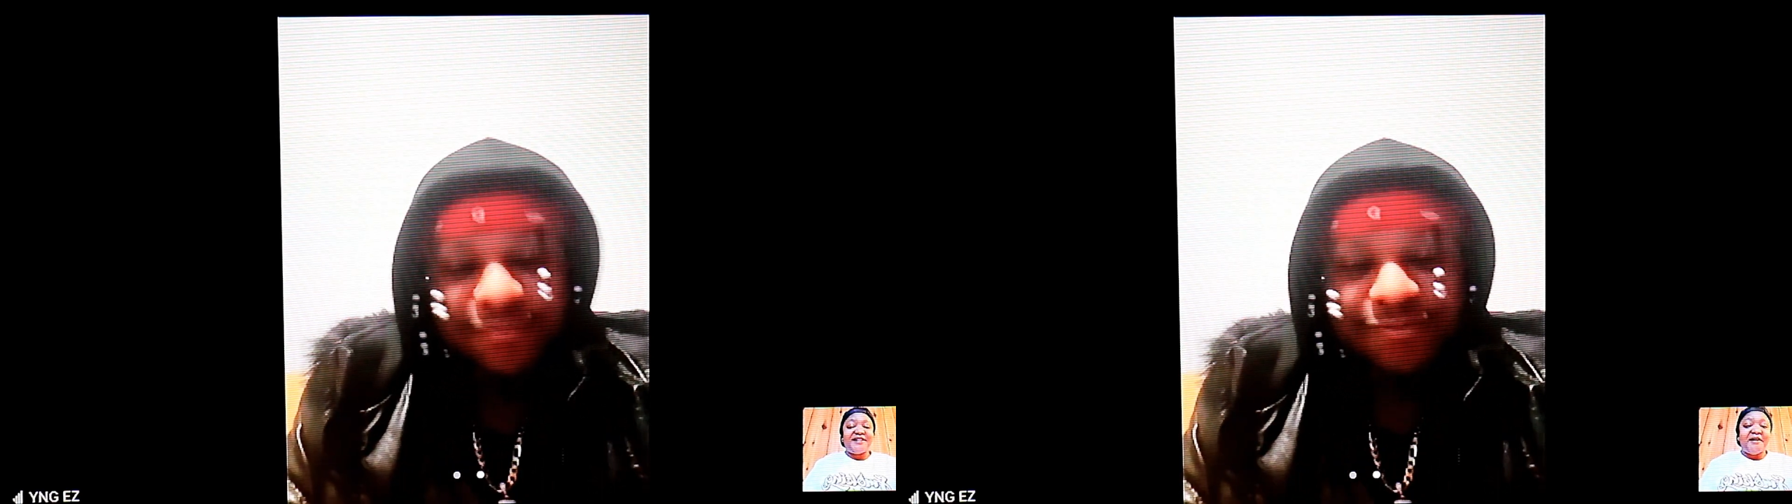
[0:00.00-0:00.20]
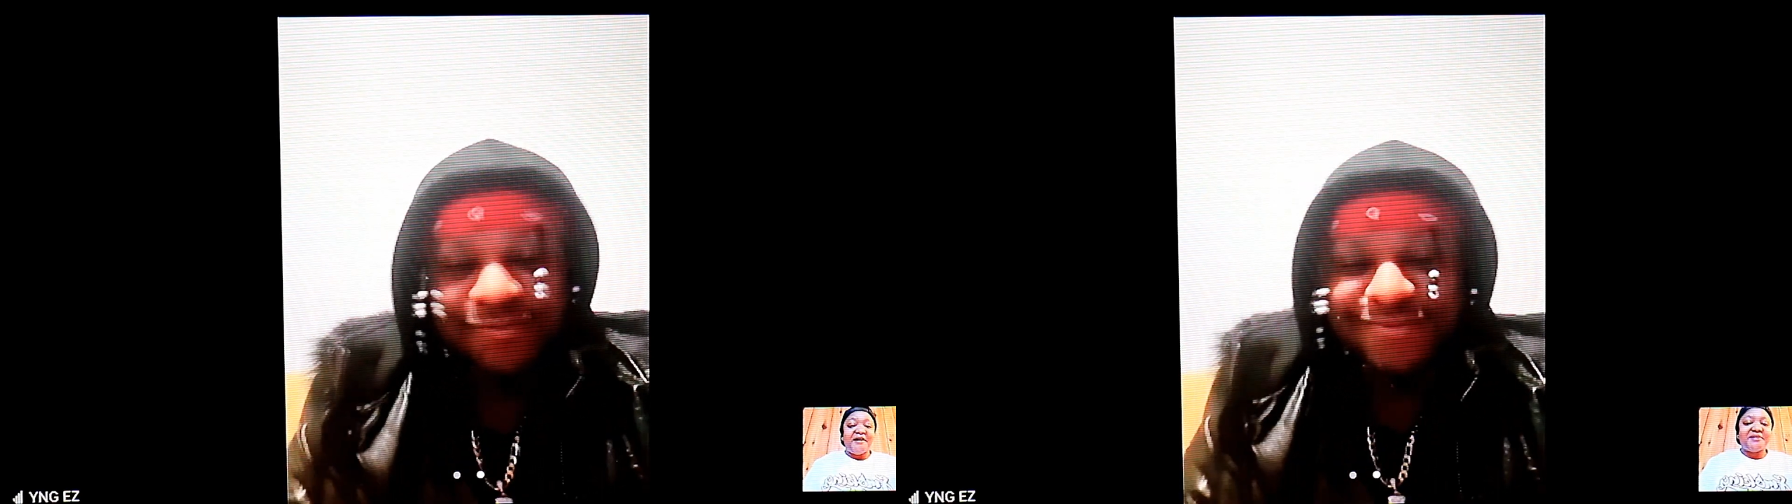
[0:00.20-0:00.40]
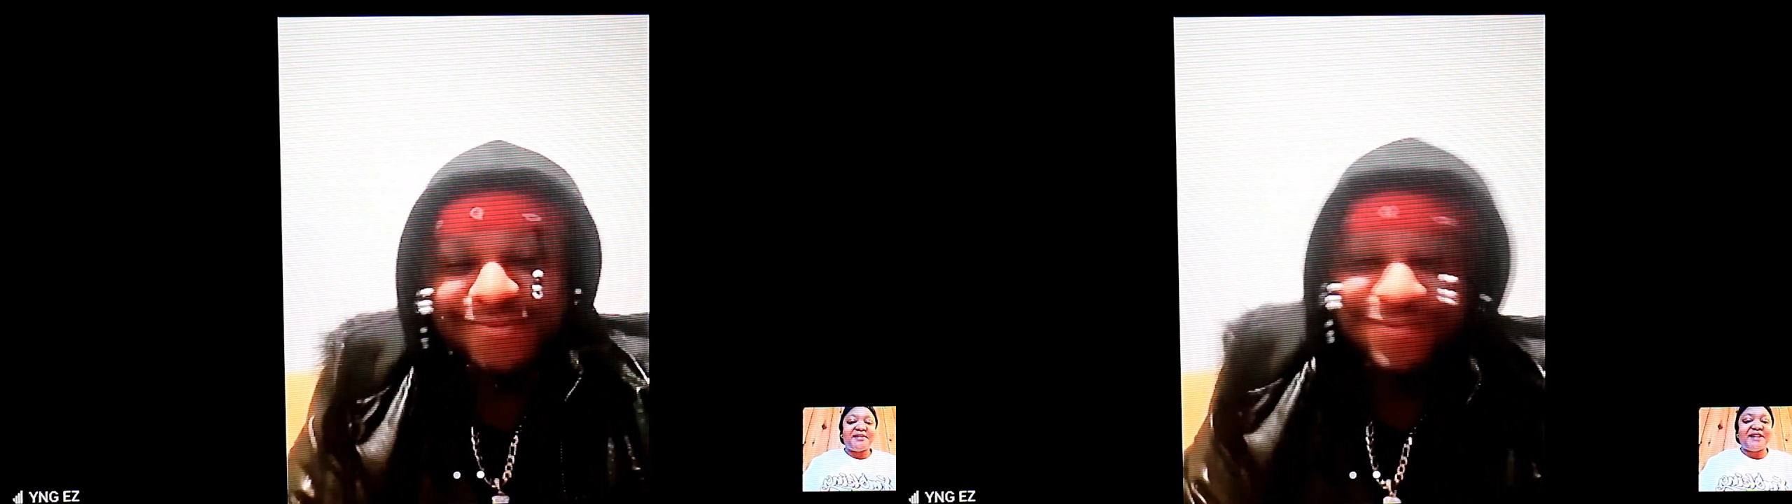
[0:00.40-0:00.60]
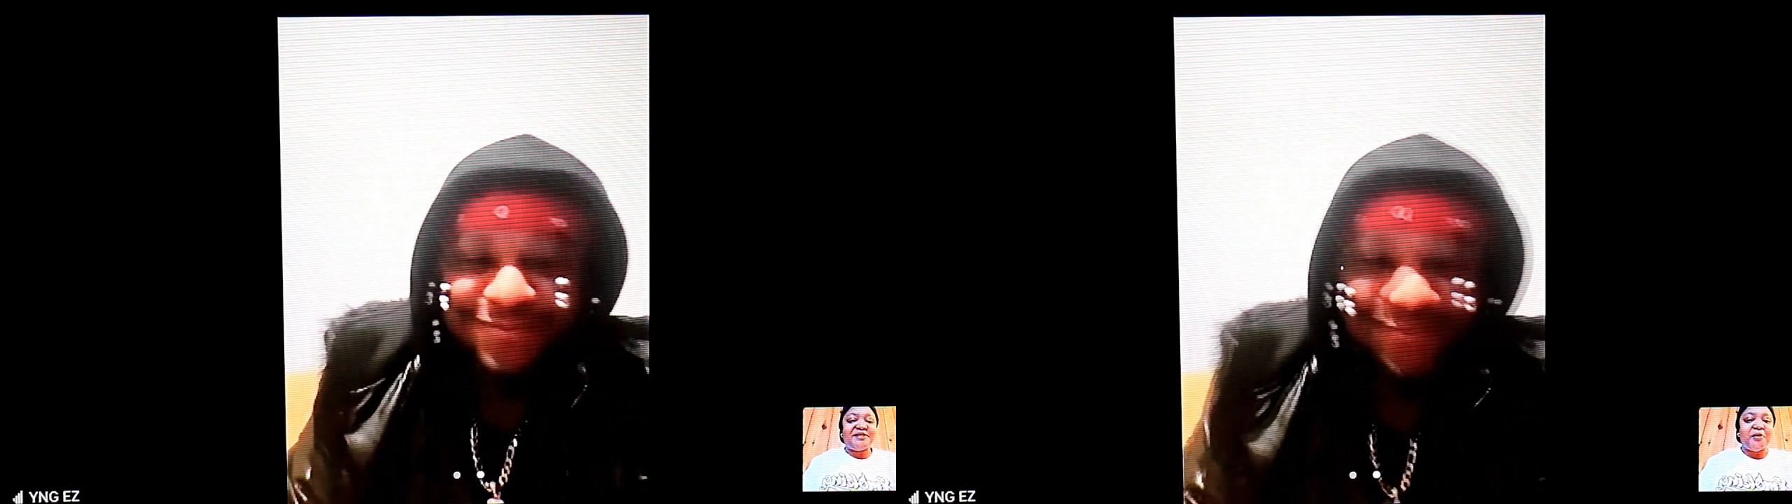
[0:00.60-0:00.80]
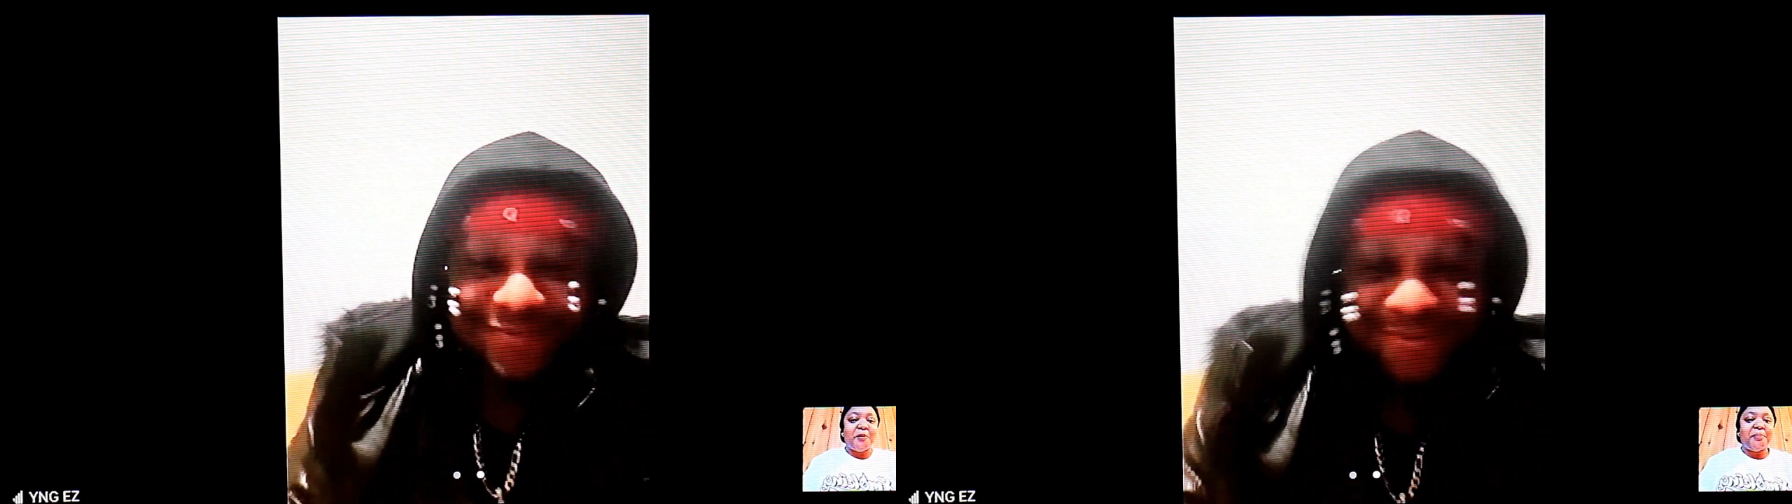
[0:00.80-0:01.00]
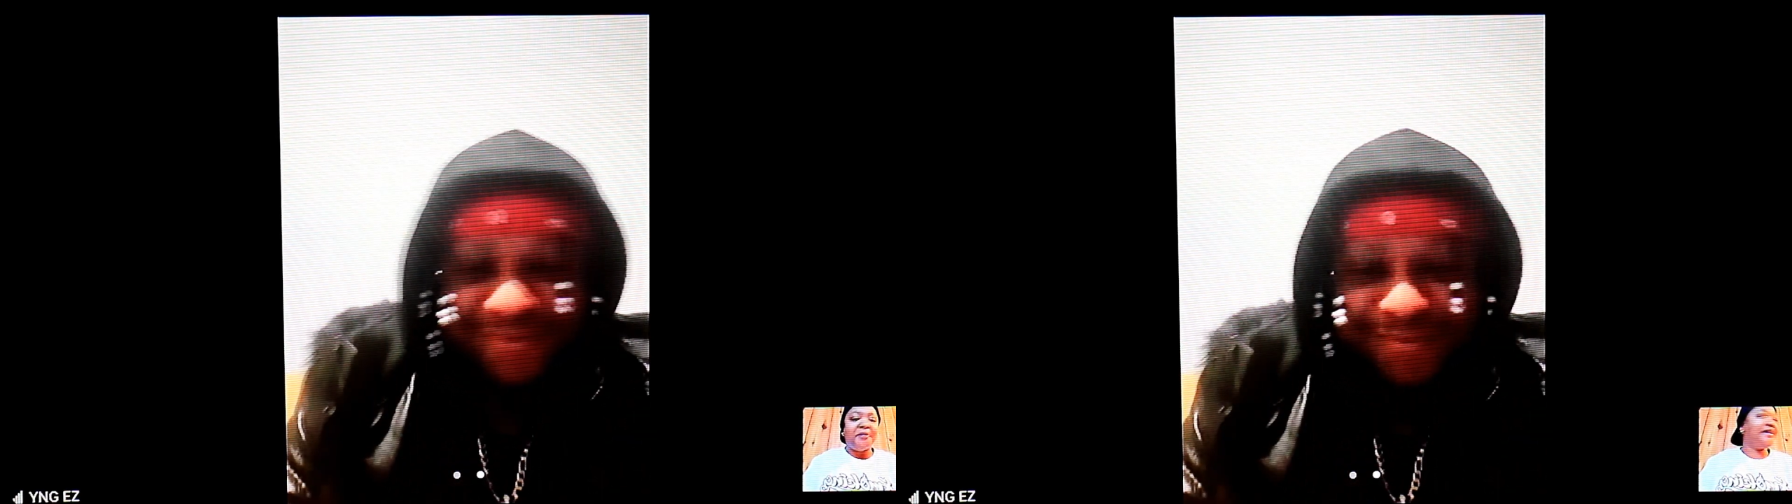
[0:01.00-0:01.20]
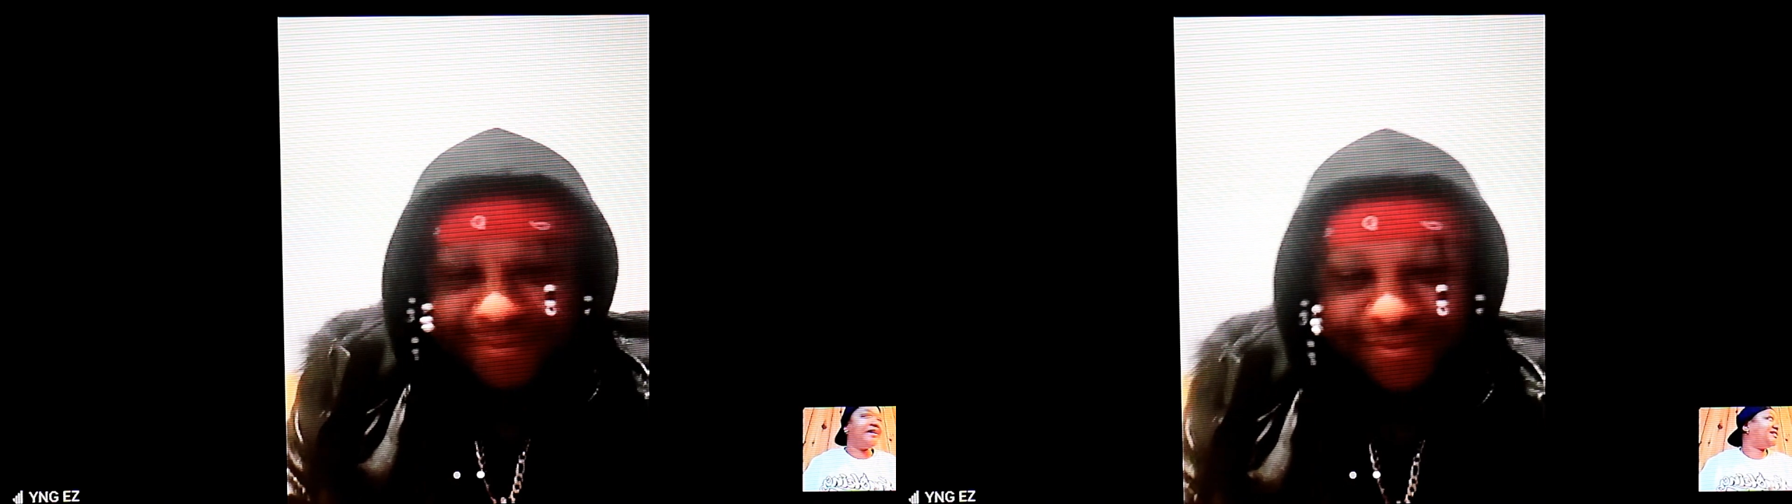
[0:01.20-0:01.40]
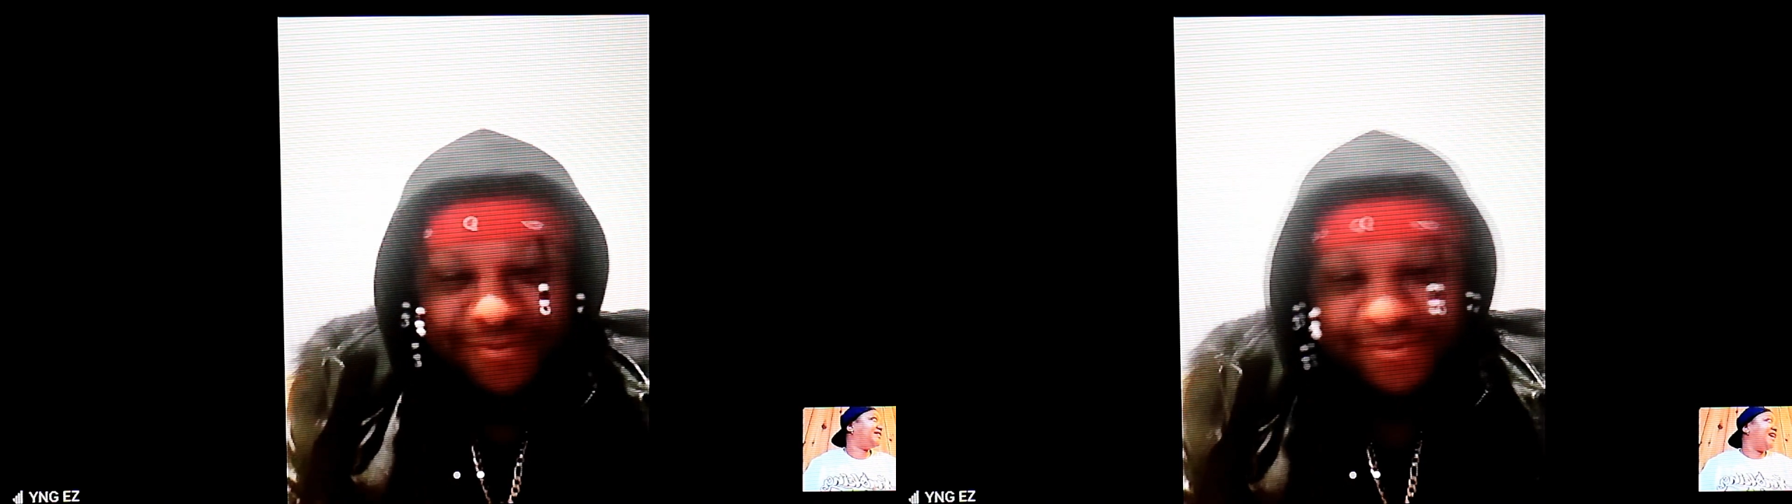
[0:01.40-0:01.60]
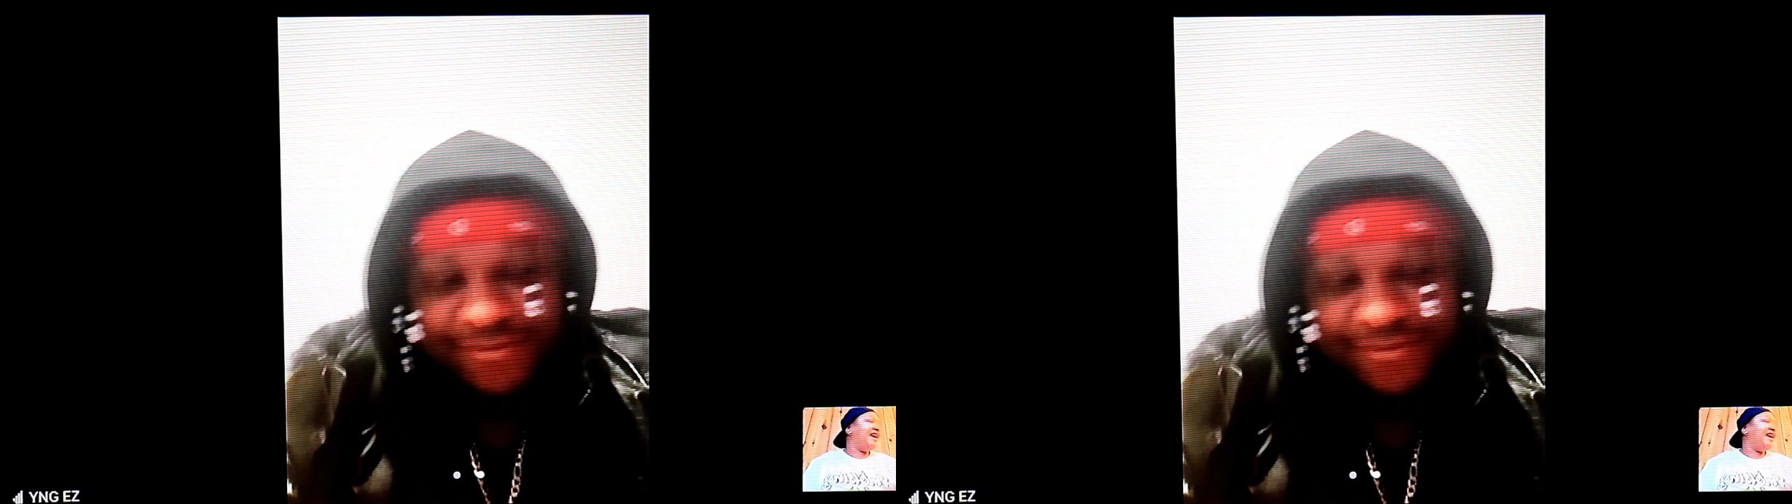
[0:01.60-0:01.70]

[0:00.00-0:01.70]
also next to a Porsche